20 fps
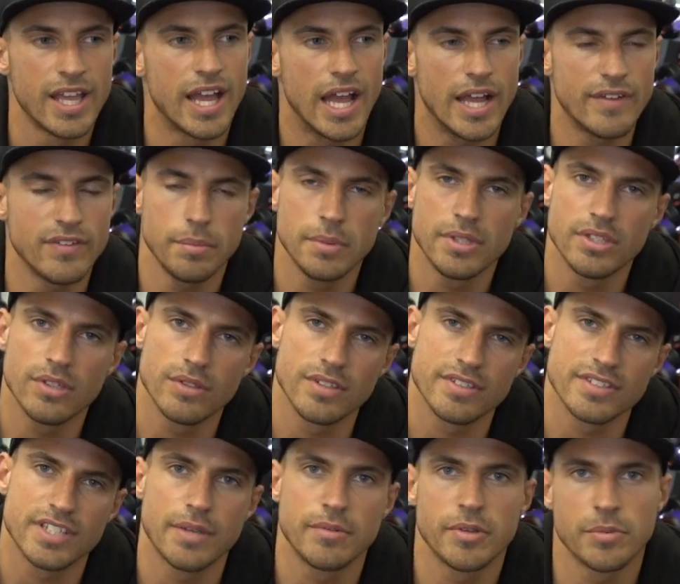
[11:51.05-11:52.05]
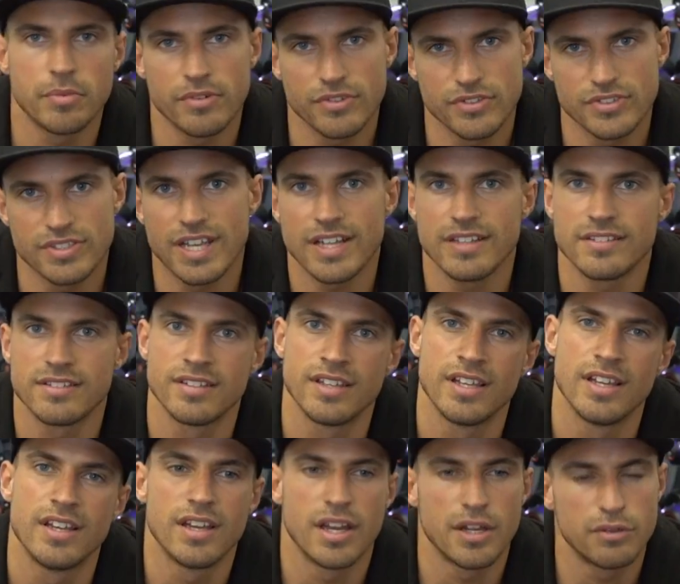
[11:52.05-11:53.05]
Have you been doing the same number of sets
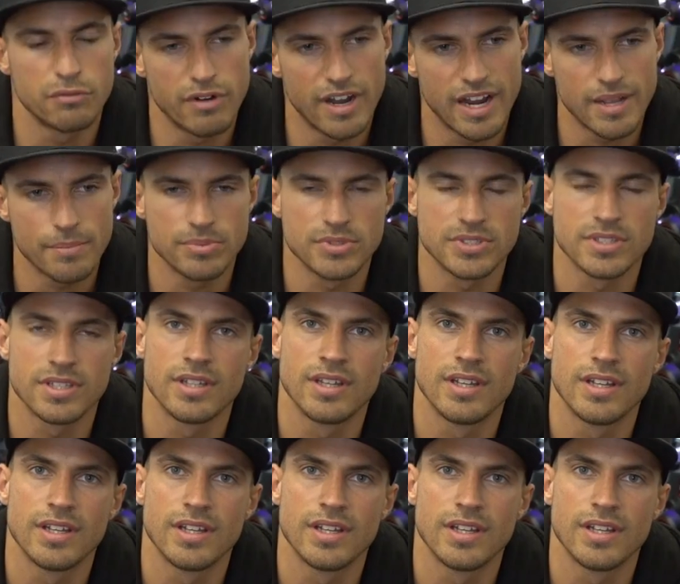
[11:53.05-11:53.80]
and reps?